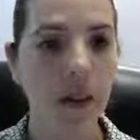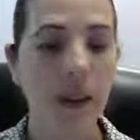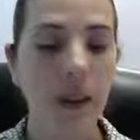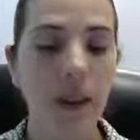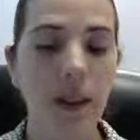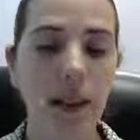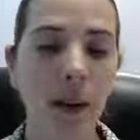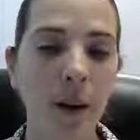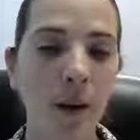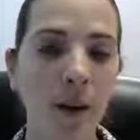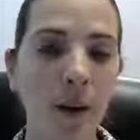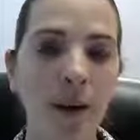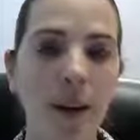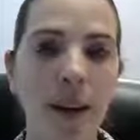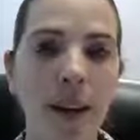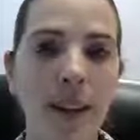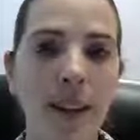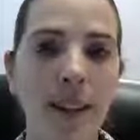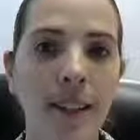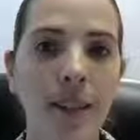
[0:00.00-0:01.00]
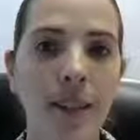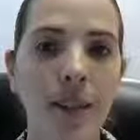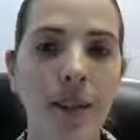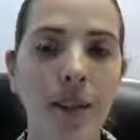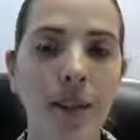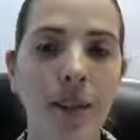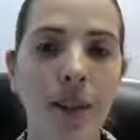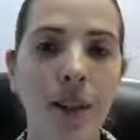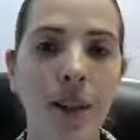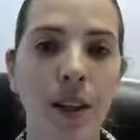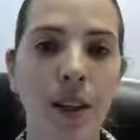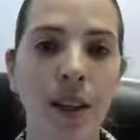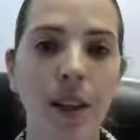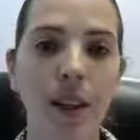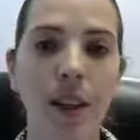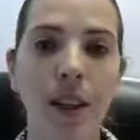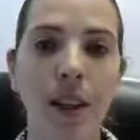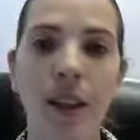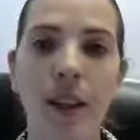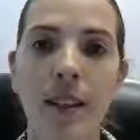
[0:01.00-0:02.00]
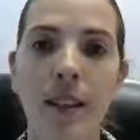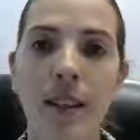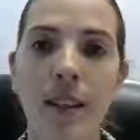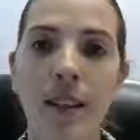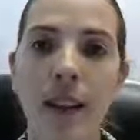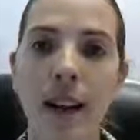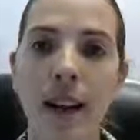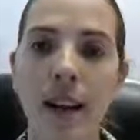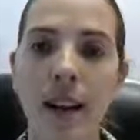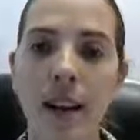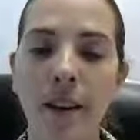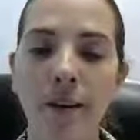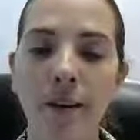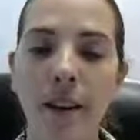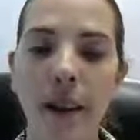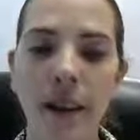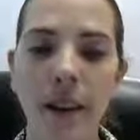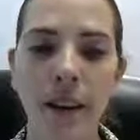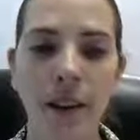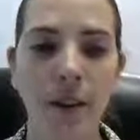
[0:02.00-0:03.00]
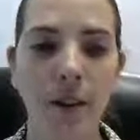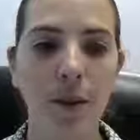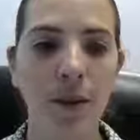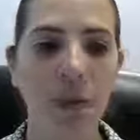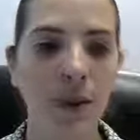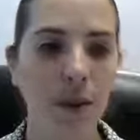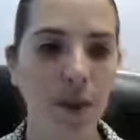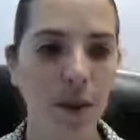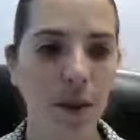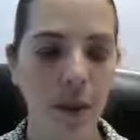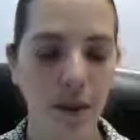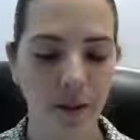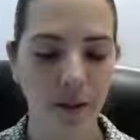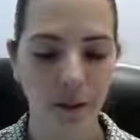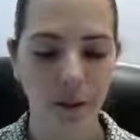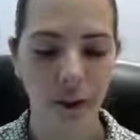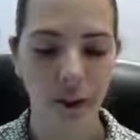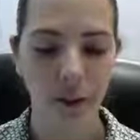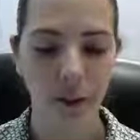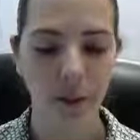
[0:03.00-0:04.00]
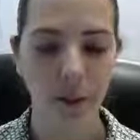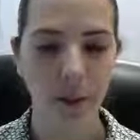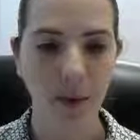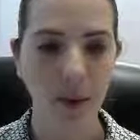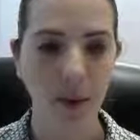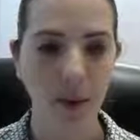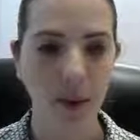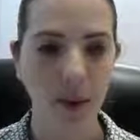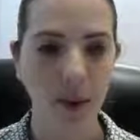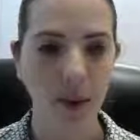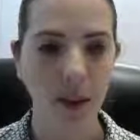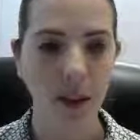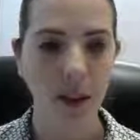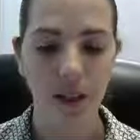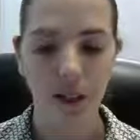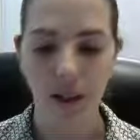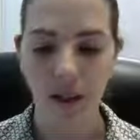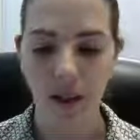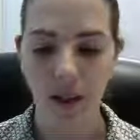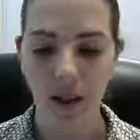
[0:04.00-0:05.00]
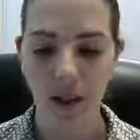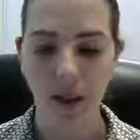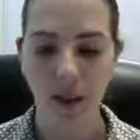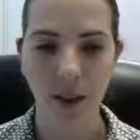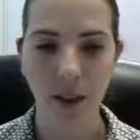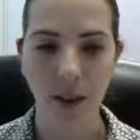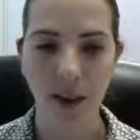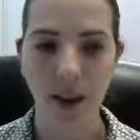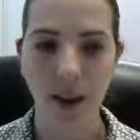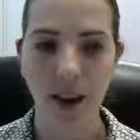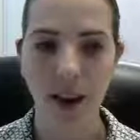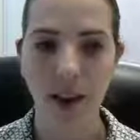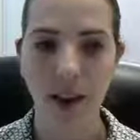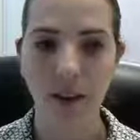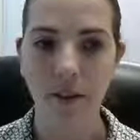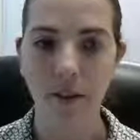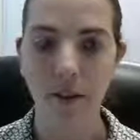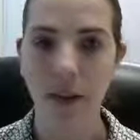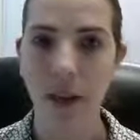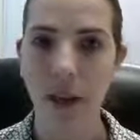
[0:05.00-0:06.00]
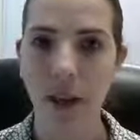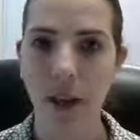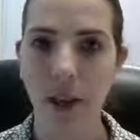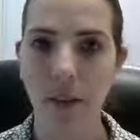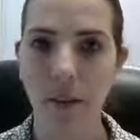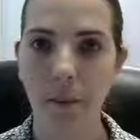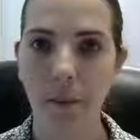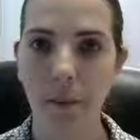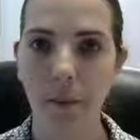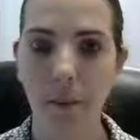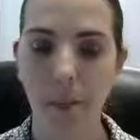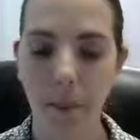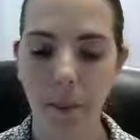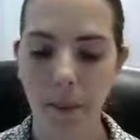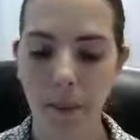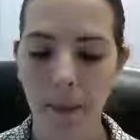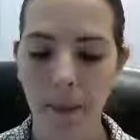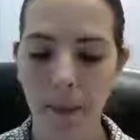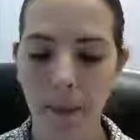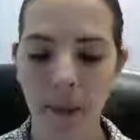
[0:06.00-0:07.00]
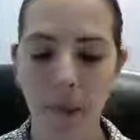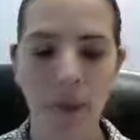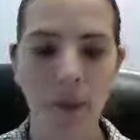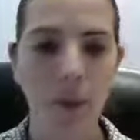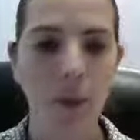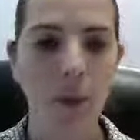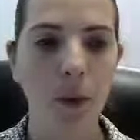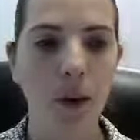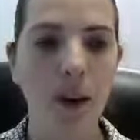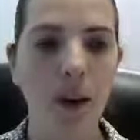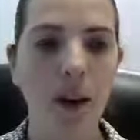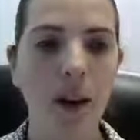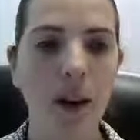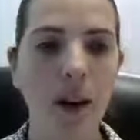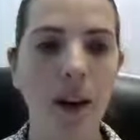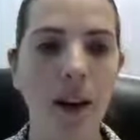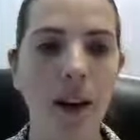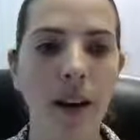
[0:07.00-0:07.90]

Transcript: Now we're ready to start assigning values to our variables. We're going to start with IFP. We want our